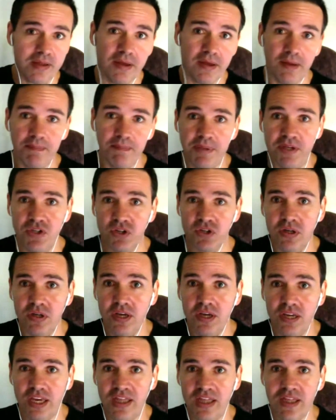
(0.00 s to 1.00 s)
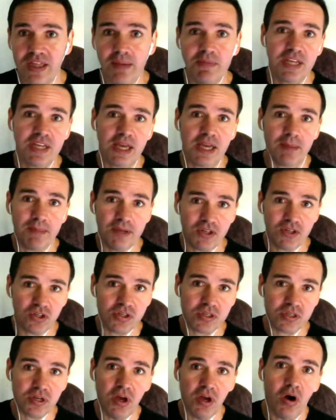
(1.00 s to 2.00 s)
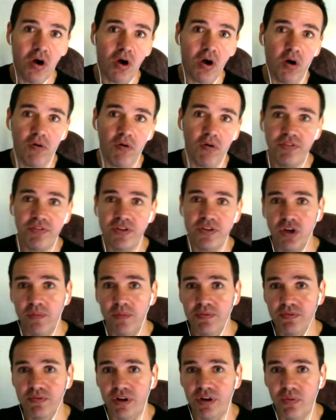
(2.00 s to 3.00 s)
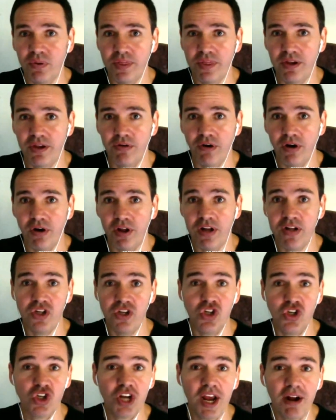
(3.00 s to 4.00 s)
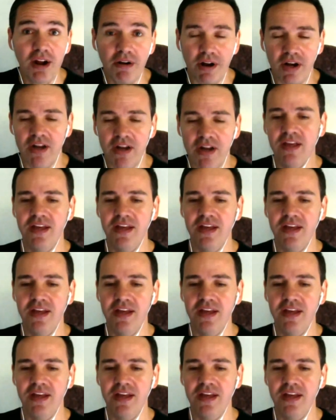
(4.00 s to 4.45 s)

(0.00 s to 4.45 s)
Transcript: a picture, get them to take pictures of the top 3 when they're on it and share it